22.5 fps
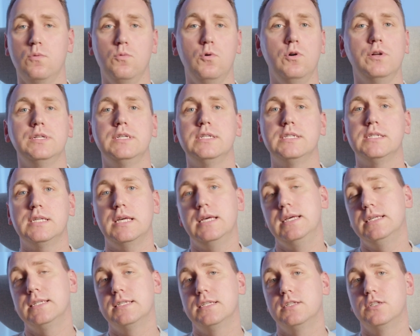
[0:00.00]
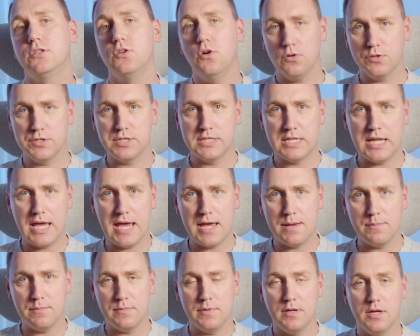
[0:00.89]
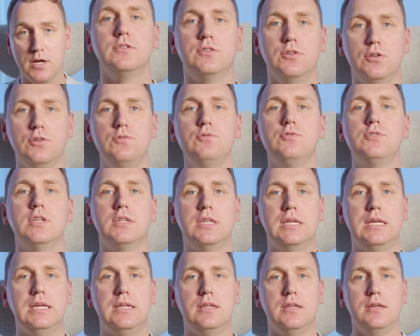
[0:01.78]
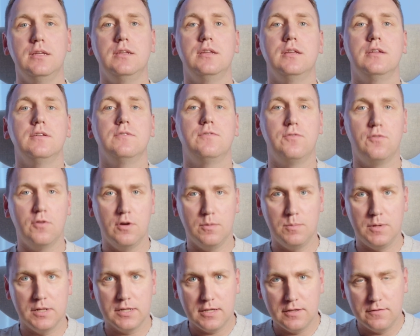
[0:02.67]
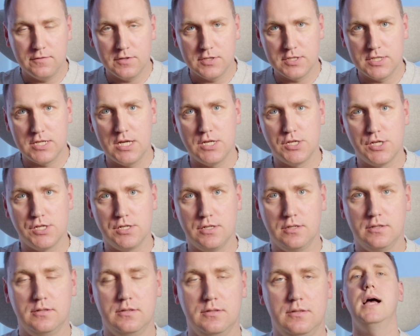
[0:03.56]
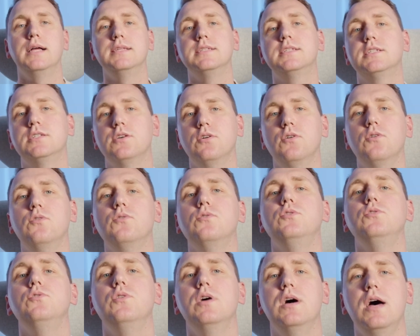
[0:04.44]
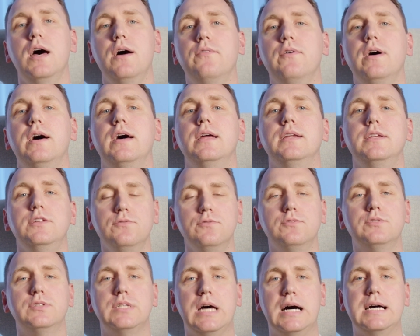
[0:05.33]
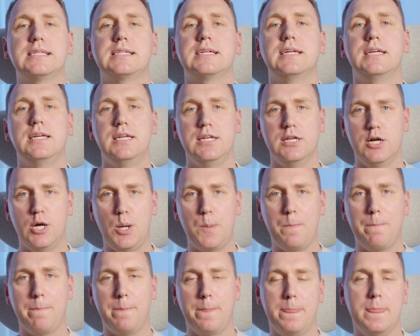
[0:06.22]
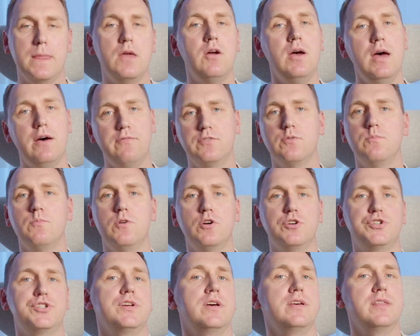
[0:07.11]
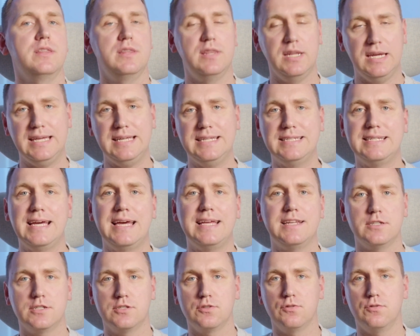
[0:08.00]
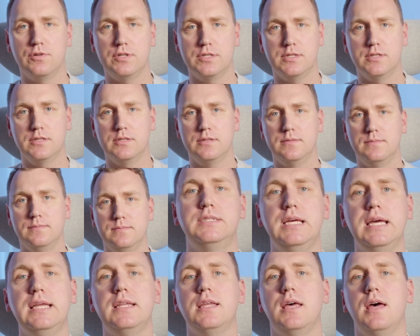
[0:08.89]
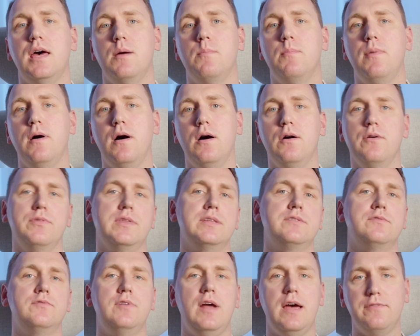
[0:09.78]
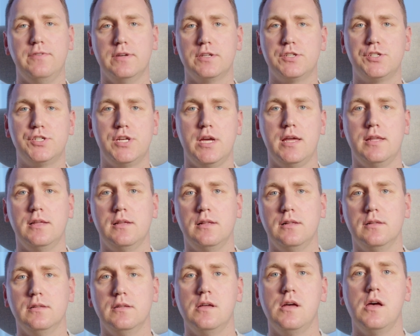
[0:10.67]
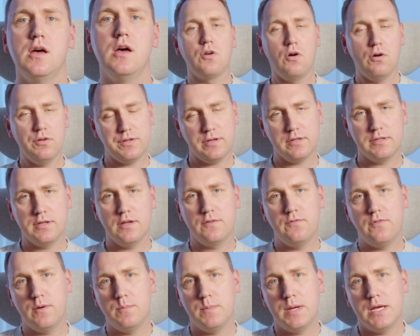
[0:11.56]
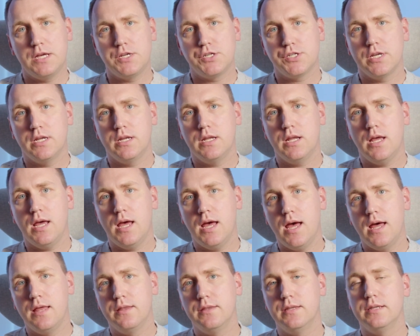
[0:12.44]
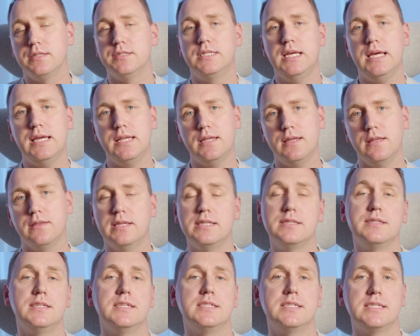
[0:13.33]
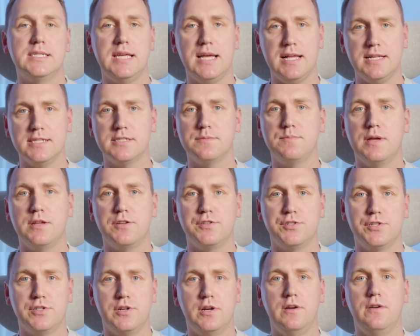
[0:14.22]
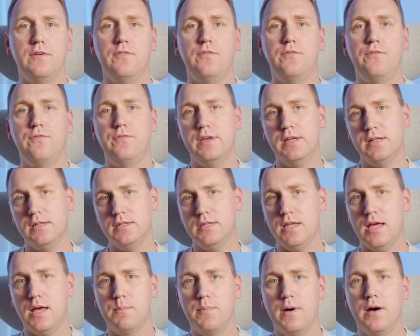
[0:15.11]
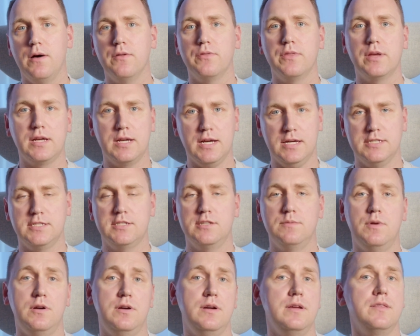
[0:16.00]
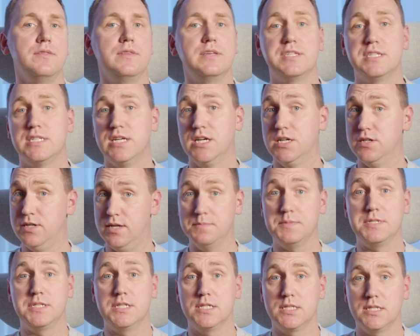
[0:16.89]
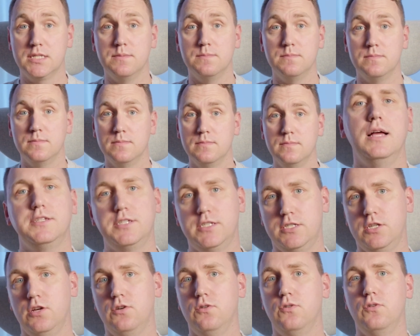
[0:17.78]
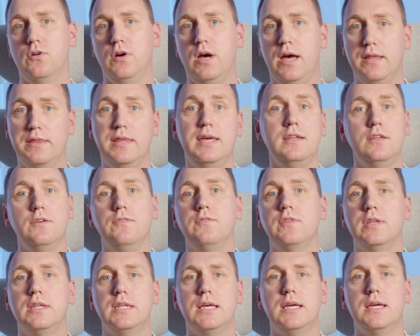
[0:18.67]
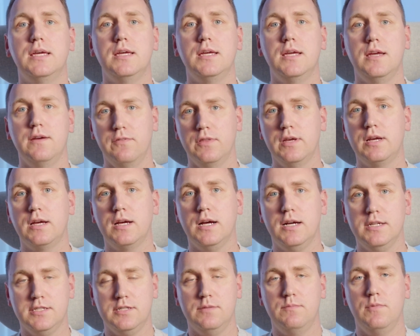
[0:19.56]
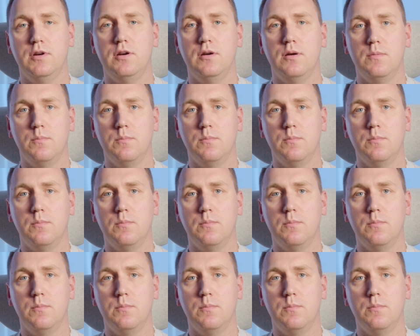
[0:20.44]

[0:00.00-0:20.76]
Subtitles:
what is his dog's name, to use it in informal conversation. And so you have a new task here. You have to merge three data sources. Data about the traffic channel, contact information, and the data that the sales manager filled about the customer in the CRM system. And so, at the end of the day, if the customer